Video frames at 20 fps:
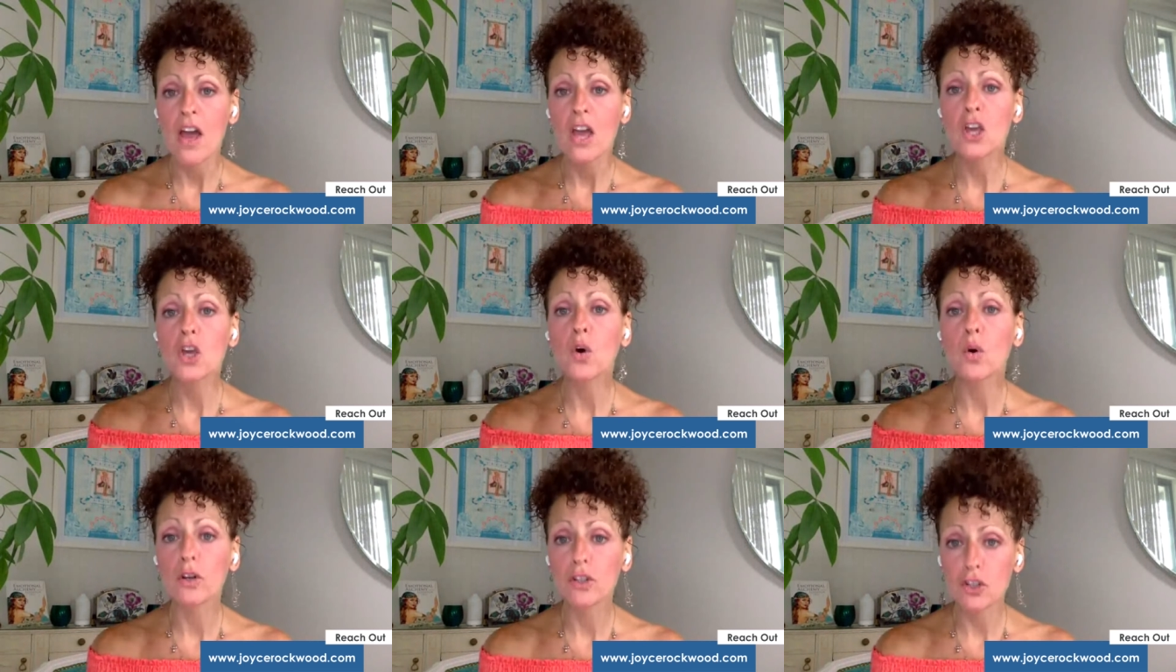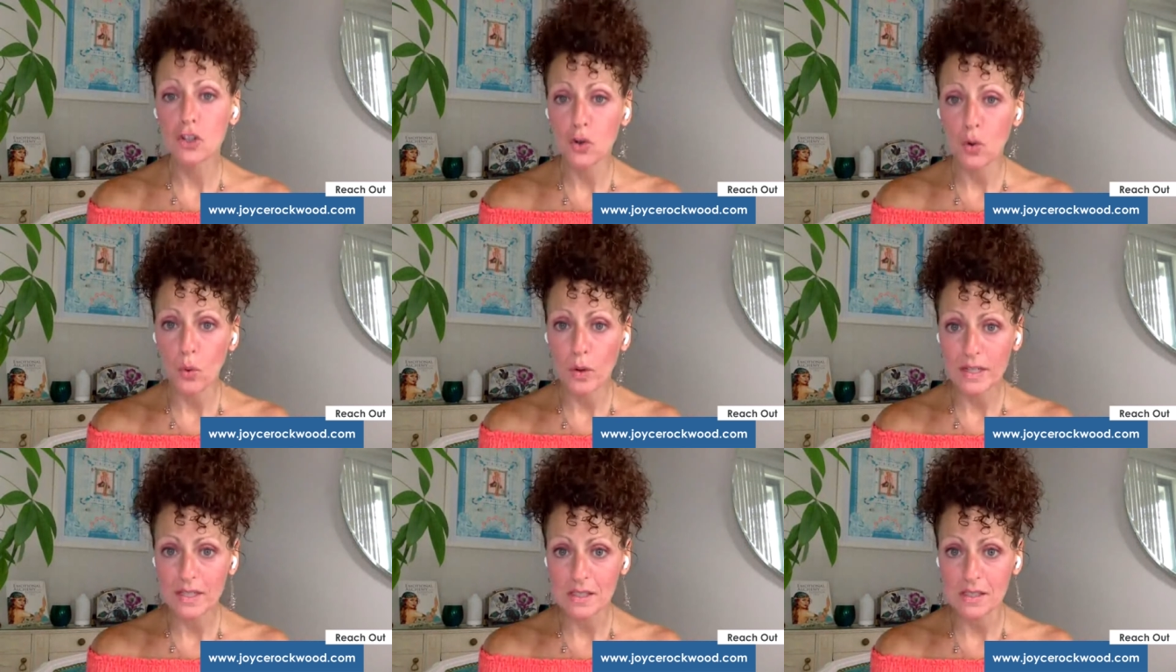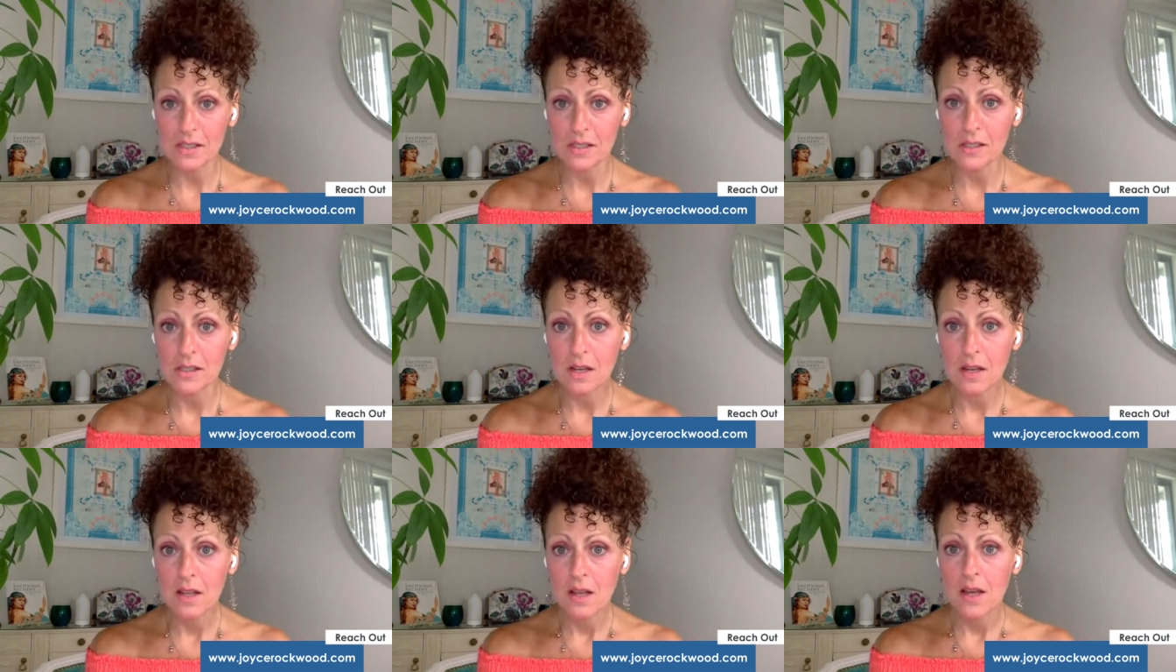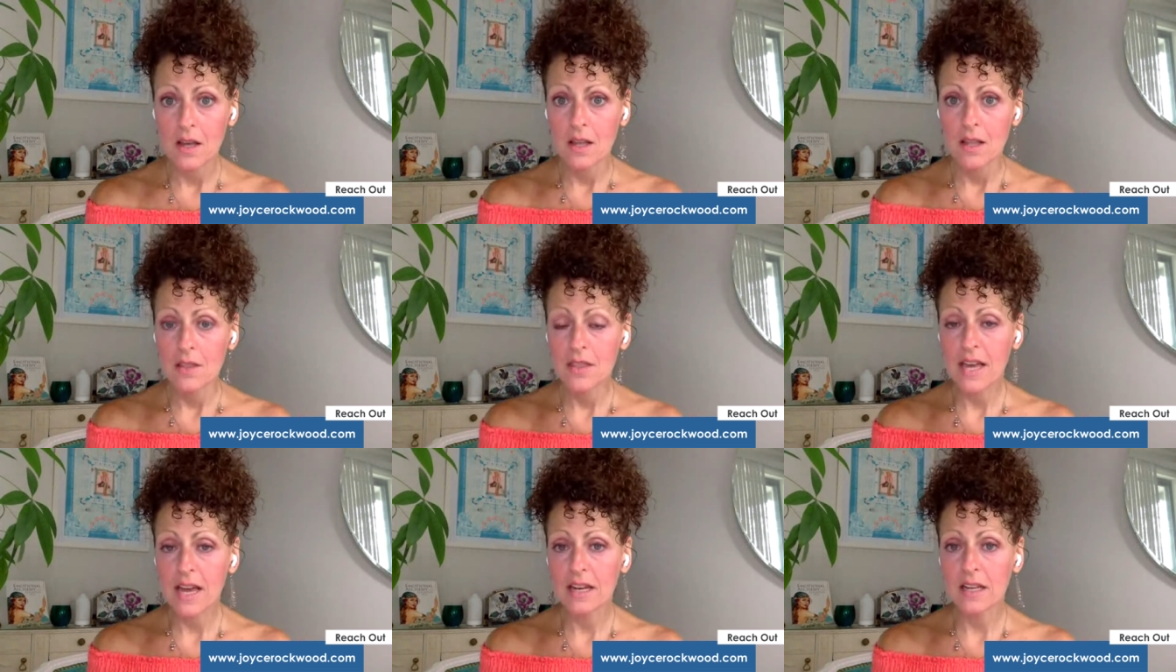Your Choice
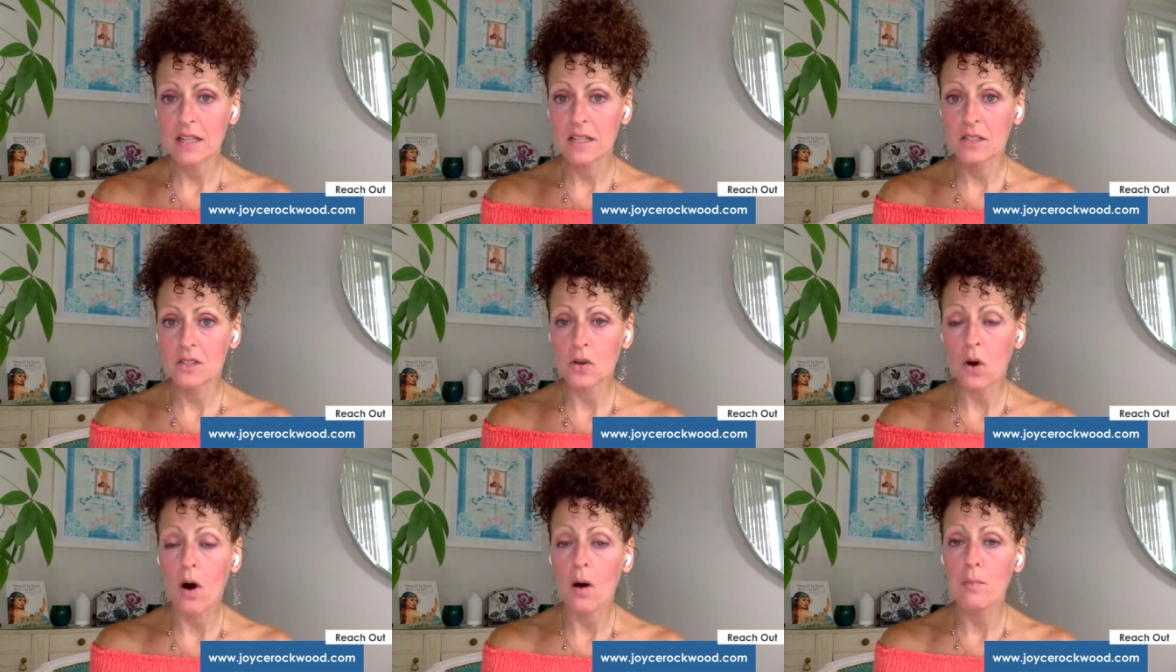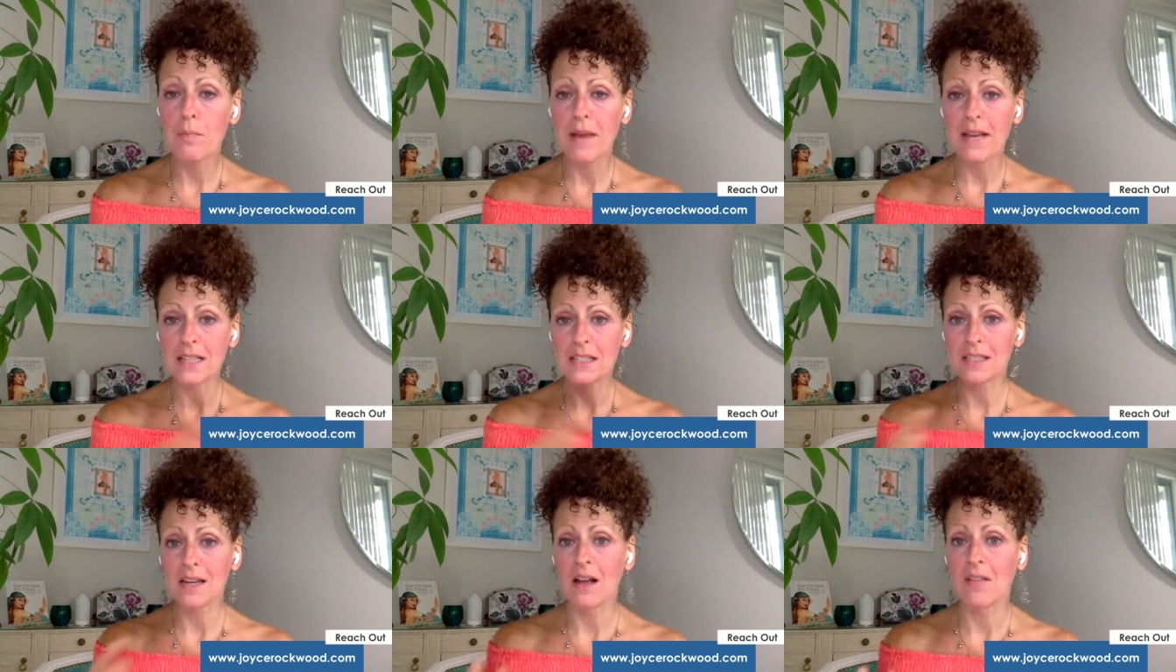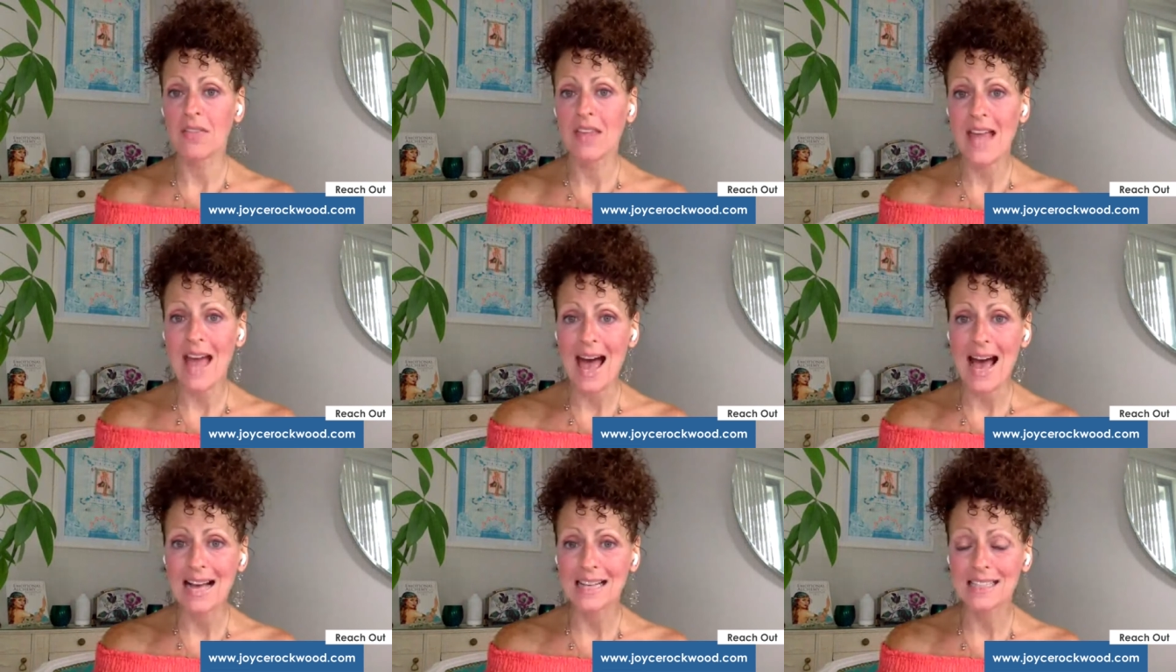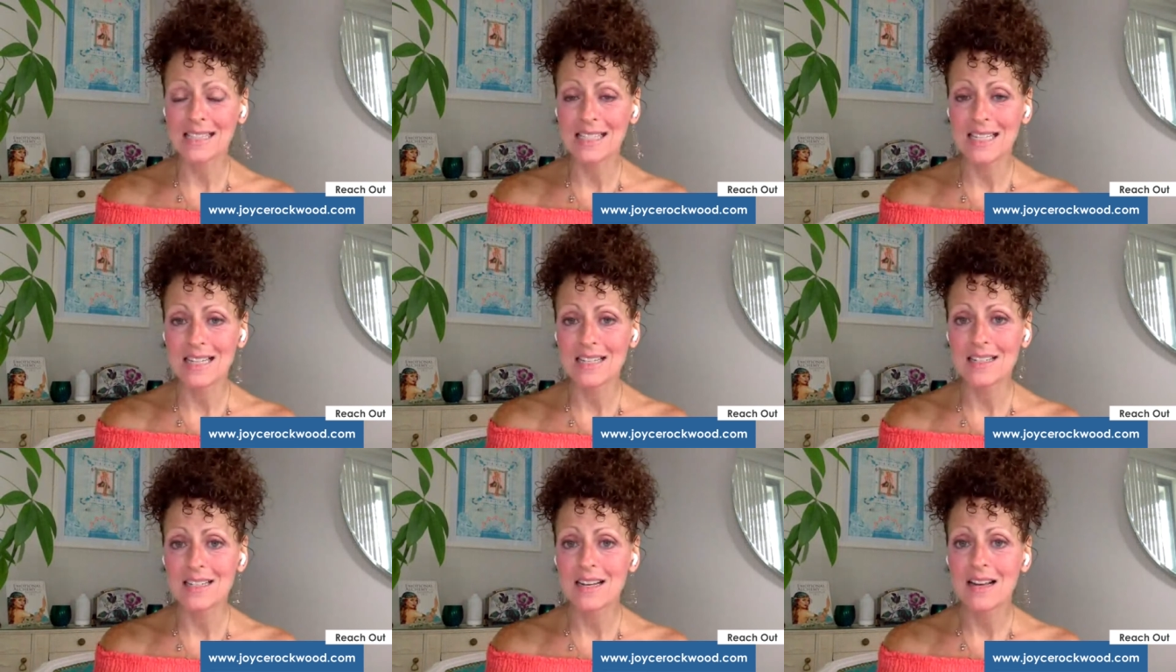that is all based on the
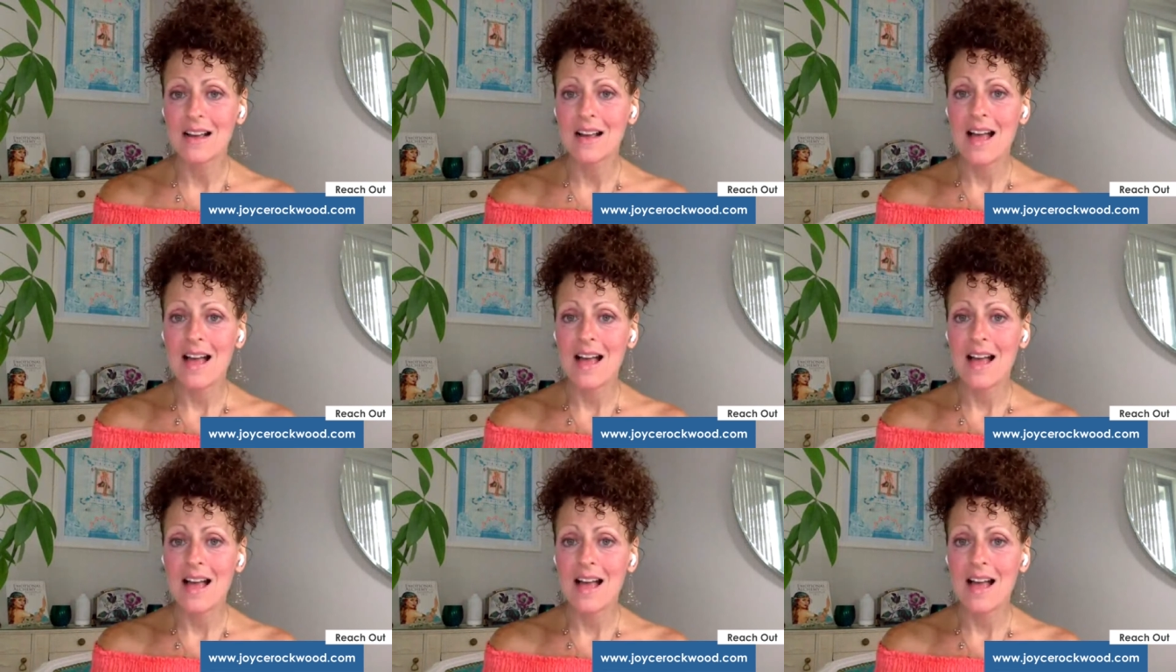acid